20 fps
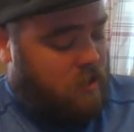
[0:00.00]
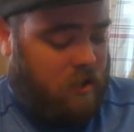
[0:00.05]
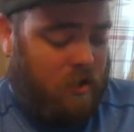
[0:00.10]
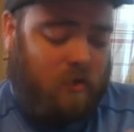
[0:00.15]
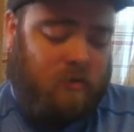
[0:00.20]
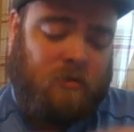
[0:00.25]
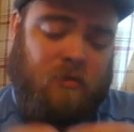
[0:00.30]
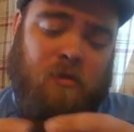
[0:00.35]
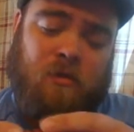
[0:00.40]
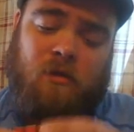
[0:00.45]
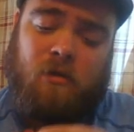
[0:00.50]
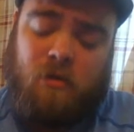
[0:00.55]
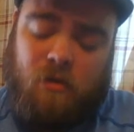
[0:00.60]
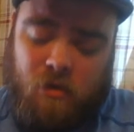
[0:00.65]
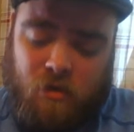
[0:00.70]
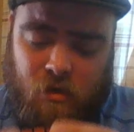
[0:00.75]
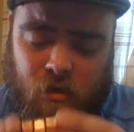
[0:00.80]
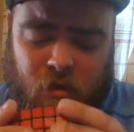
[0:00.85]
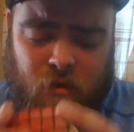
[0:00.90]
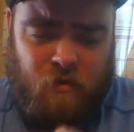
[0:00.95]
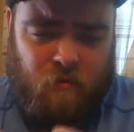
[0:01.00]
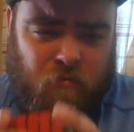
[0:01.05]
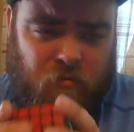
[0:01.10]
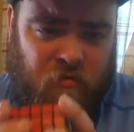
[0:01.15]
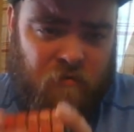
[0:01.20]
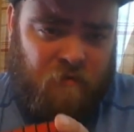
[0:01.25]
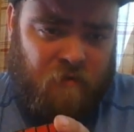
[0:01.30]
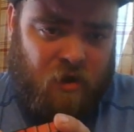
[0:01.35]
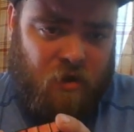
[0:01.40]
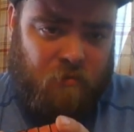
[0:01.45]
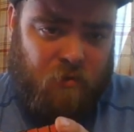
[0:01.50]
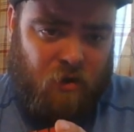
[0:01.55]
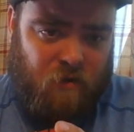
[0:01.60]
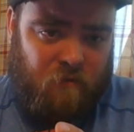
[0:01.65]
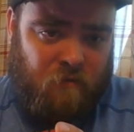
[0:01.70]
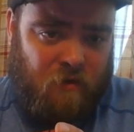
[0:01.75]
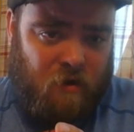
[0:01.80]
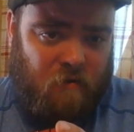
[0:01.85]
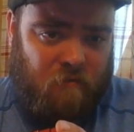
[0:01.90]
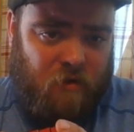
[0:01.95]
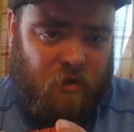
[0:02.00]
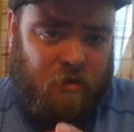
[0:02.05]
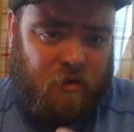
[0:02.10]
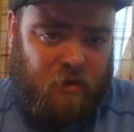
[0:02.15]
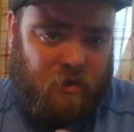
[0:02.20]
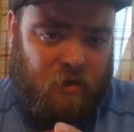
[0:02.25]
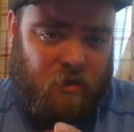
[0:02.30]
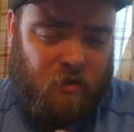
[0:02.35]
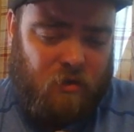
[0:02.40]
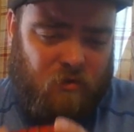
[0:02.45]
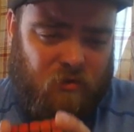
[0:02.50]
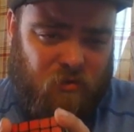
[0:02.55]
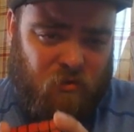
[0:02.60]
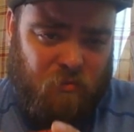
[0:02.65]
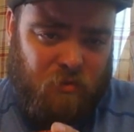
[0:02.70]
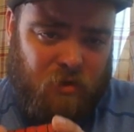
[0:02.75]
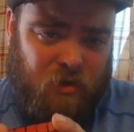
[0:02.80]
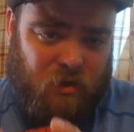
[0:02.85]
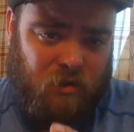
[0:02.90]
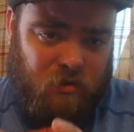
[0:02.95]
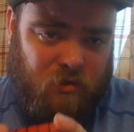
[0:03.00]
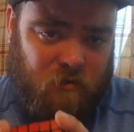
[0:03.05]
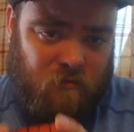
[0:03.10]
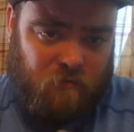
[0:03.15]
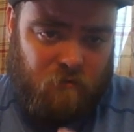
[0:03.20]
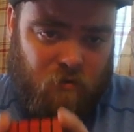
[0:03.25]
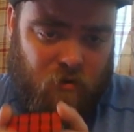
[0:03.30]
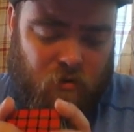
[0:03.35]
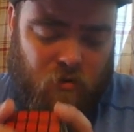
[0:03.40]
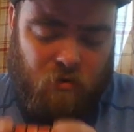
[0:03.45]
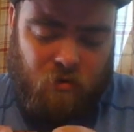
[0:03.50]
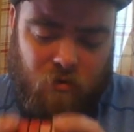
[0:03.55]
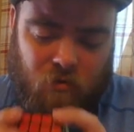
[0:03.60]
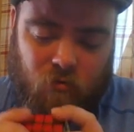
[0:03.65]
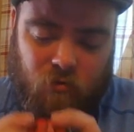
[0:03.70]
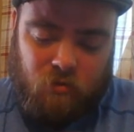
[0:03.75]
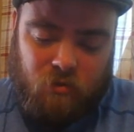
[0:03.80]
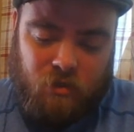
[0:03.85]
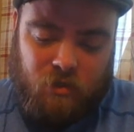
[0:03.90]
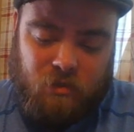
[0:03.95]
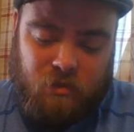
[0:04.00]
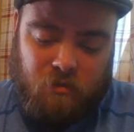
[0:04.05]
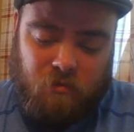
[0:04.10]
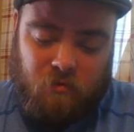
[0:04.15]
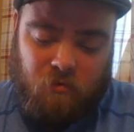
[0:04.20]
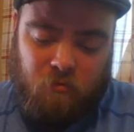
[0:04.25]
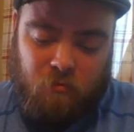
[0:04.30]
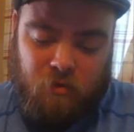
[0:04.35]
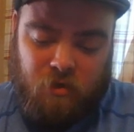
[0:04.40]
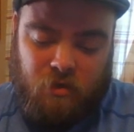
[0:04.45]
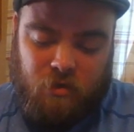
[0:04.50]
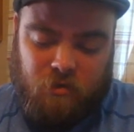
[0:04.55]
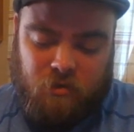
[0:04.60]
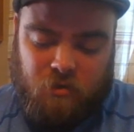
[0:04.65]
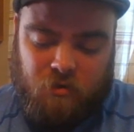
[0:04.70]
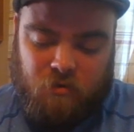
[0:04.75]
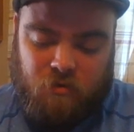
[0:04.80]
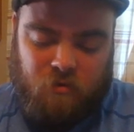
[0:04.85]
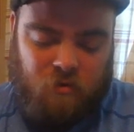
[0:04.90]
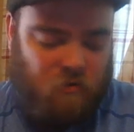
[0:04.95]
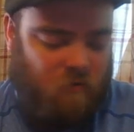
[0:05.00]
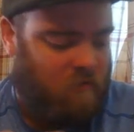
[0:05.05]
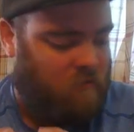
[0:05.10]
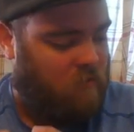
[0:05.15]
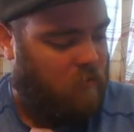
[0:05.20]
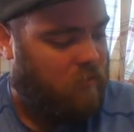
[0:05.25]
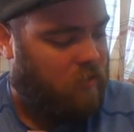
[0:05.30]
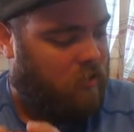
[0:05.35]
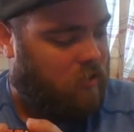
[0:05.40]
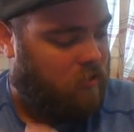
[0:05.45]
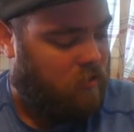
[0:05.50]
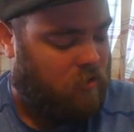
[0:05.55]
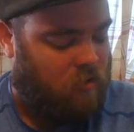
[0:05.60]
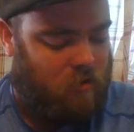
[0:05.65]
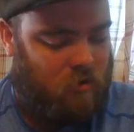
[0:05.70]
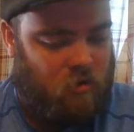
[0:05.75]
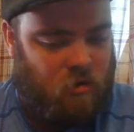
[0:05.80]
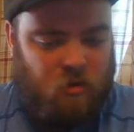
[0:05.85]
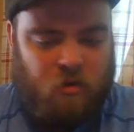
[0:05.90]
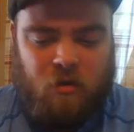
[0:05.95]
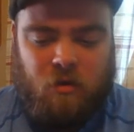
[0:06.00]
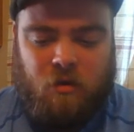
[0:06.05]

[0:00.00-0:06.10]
I'd say with the 5x5, I think it's a little bit easier. It was a little bit easier for me to learn.